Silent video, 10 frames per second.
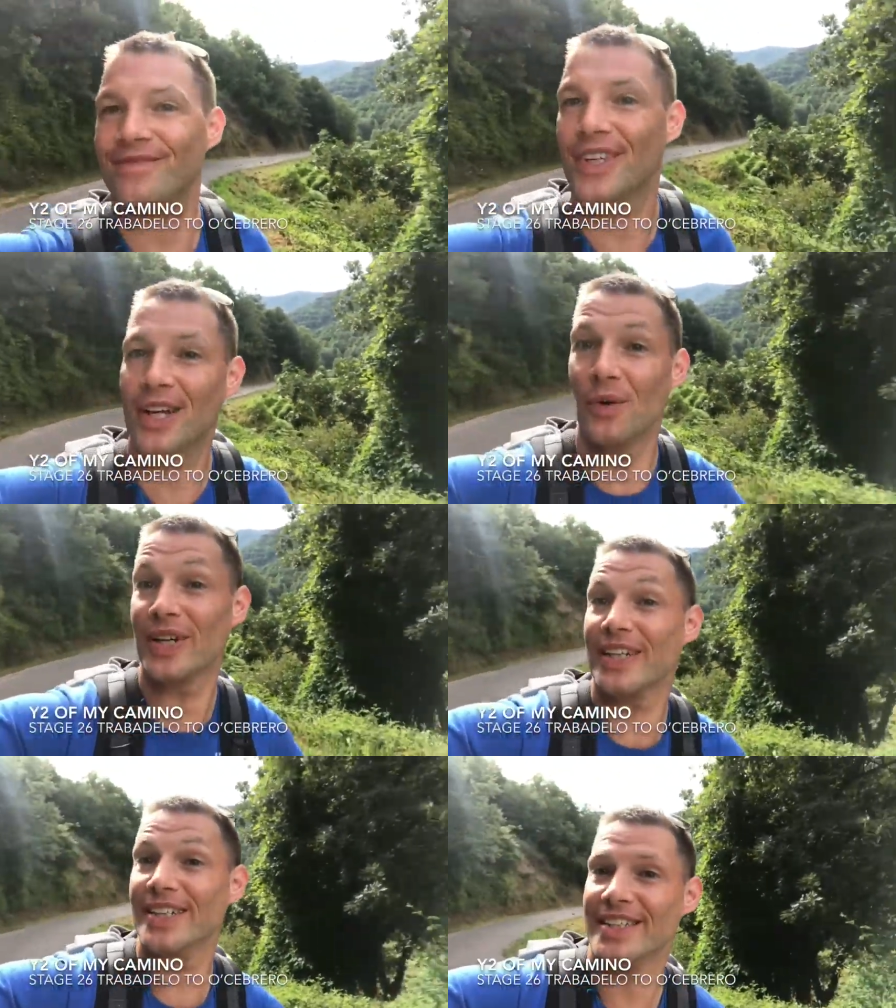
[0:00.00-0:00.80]
yeah,
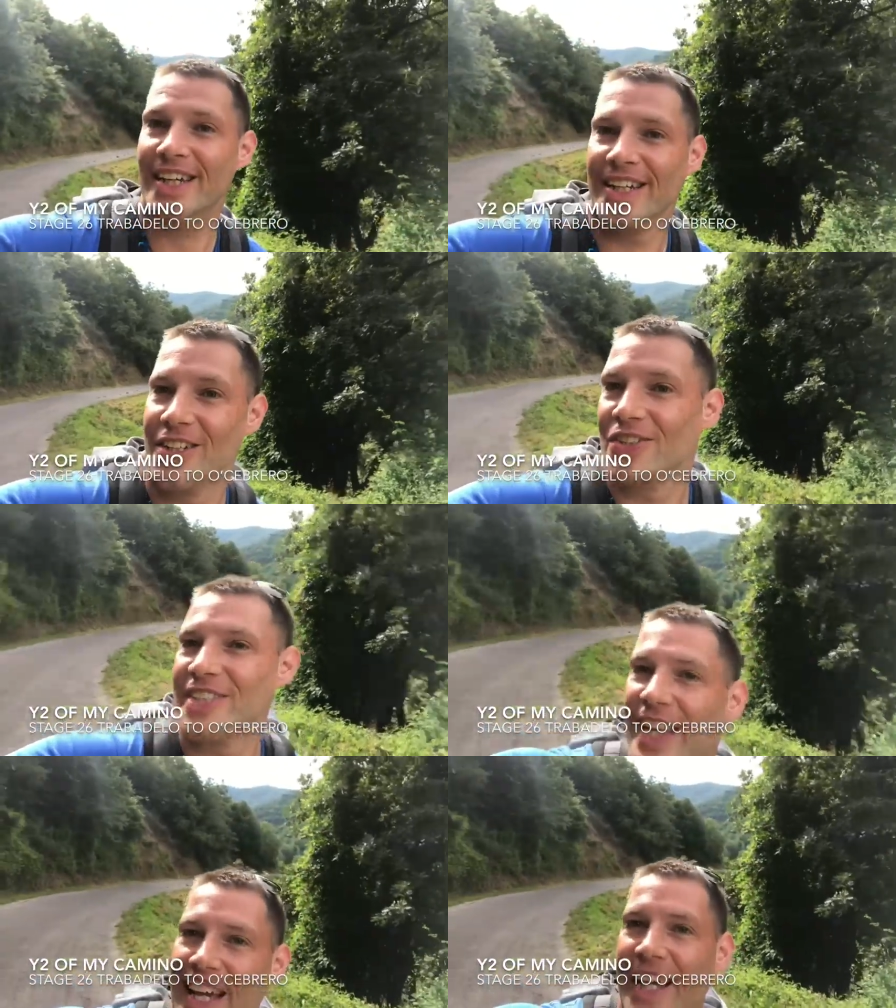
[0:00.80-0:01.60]
what can I say? You can
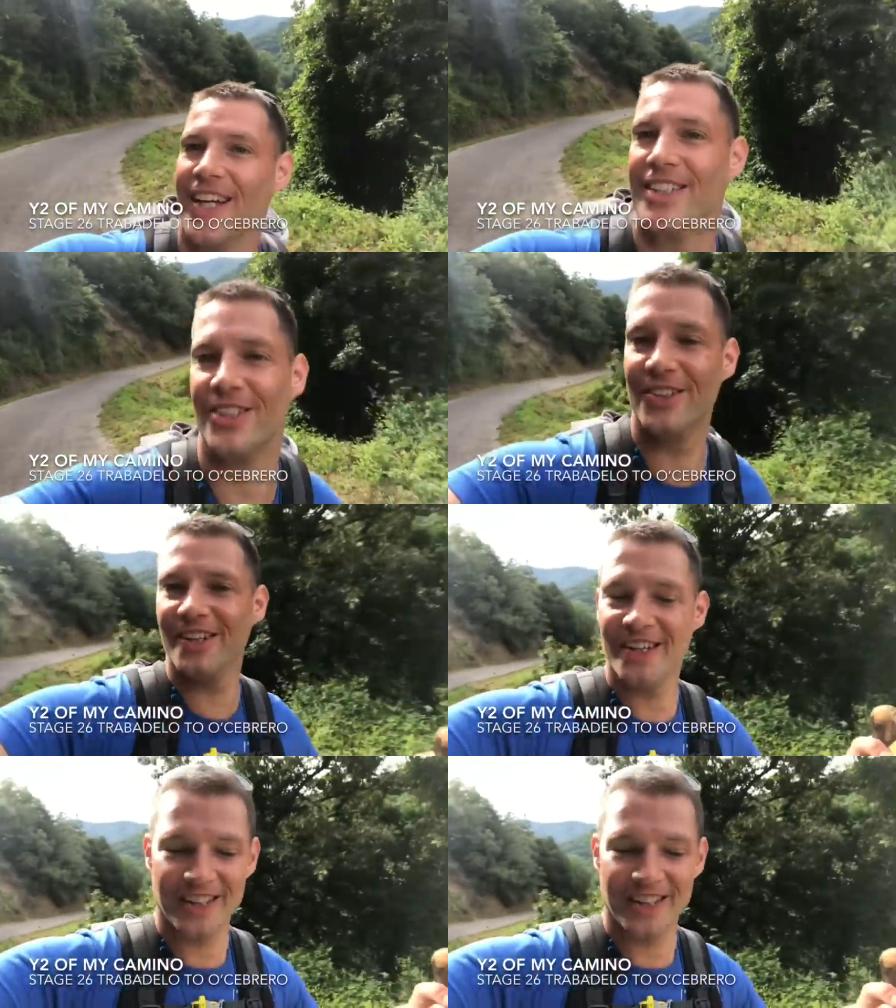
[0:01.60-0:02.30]
see it, can't you?